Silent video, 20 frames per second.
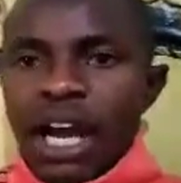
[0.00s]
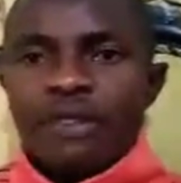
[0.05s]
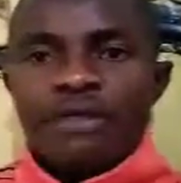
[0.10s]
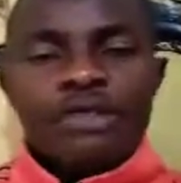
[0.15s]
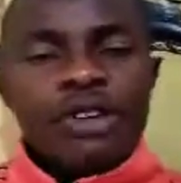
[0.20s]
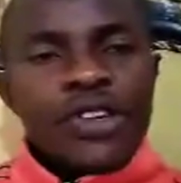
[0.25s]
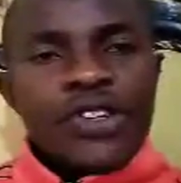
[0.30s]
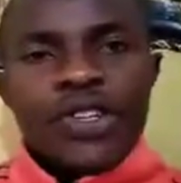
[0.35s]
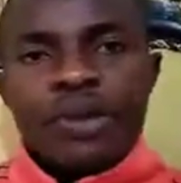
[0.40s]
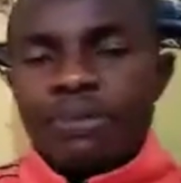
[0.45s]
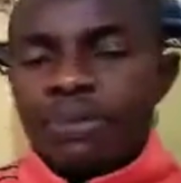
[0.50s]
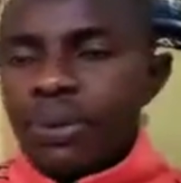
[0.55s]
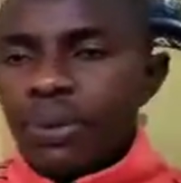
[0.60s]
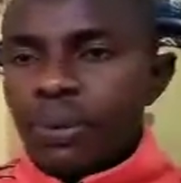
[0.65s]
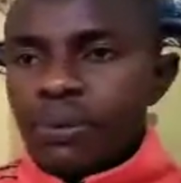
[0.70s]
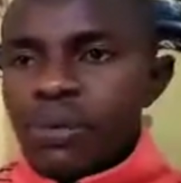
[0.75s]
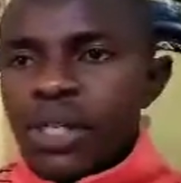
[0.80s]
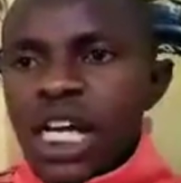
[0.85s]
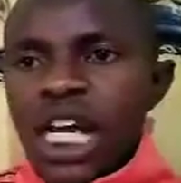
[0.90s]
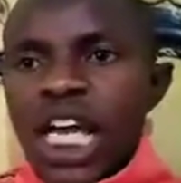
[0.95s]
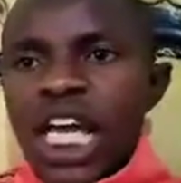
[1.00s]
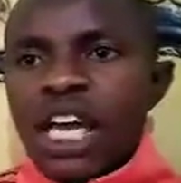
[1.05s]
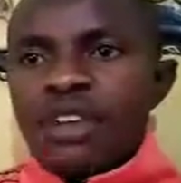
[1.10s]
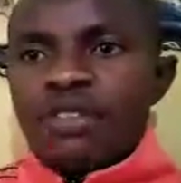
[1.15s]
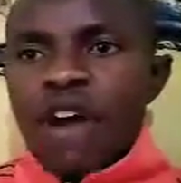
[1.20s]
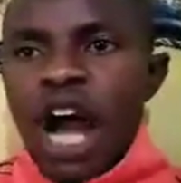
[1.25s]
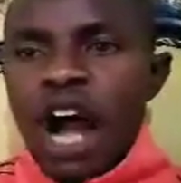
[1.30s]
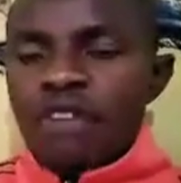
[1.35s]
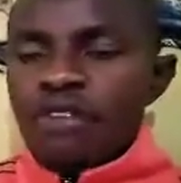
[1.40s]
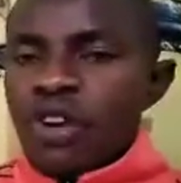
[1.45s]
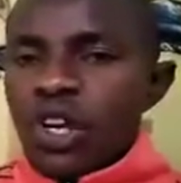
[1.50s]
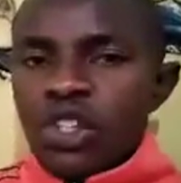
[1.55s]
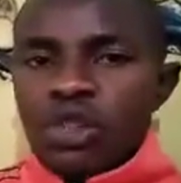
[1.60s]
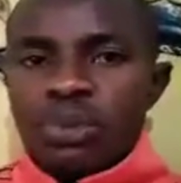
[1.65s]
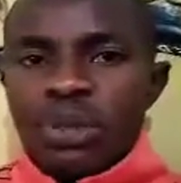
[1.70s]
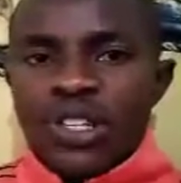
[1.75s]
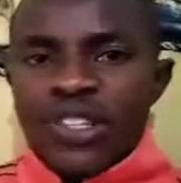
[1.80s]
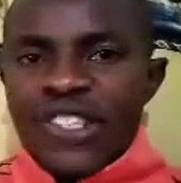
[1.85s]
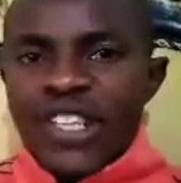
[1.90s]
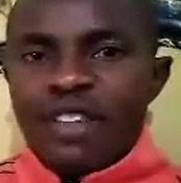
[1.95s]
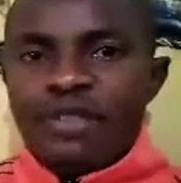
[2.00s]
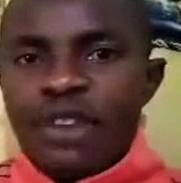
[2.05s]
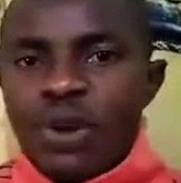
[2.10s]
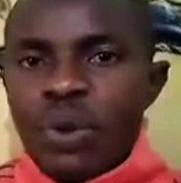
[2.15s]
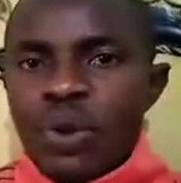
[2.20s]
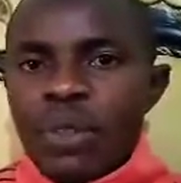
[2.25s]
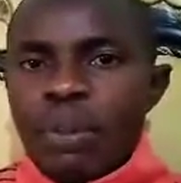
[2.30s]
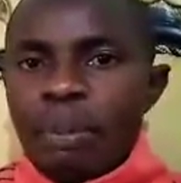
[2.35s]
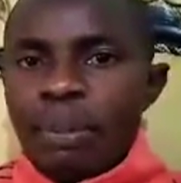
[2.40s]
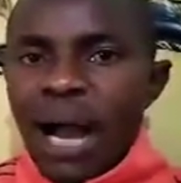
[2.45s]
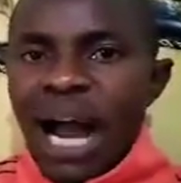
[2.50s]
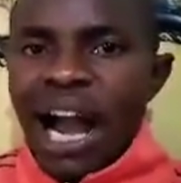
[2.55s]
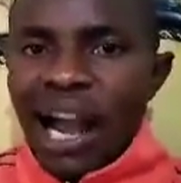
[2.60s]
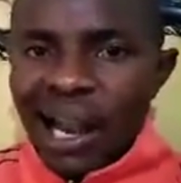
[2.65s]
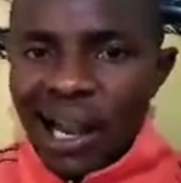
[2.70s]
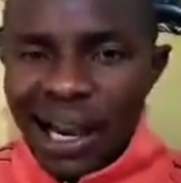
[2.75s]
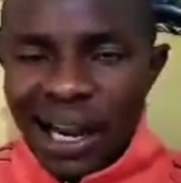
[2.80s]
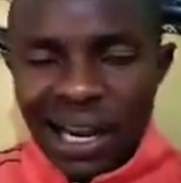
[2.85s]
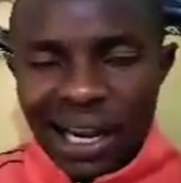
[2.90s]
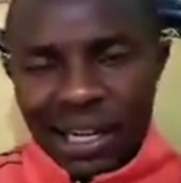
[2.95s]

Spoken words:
For example, if you have not been saving with the bank,